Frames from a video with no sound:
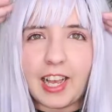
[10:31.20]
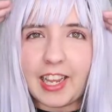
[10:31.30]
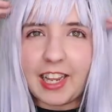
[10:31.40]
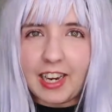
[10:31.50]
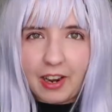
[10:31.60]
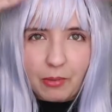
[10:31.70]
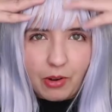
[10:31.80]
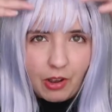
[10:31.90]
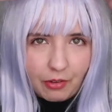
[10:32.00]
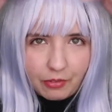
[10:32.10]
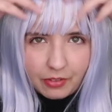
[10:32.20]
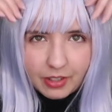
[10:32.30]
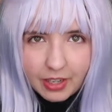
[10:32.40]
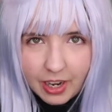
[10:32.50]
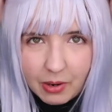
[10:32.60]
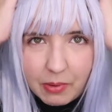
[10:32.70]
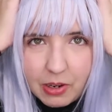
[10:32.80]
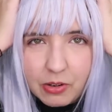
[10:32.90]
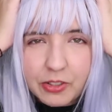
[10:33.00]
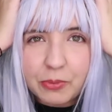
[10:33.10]
Again, I love how it
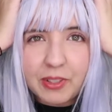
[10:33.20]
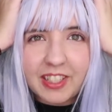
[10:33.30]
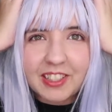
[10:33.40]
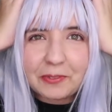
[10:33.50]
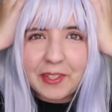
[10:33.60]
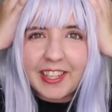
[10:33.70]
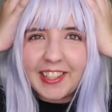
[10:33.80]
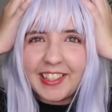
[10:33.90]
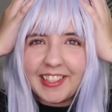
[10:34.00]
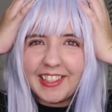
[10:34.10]
looks with this wig.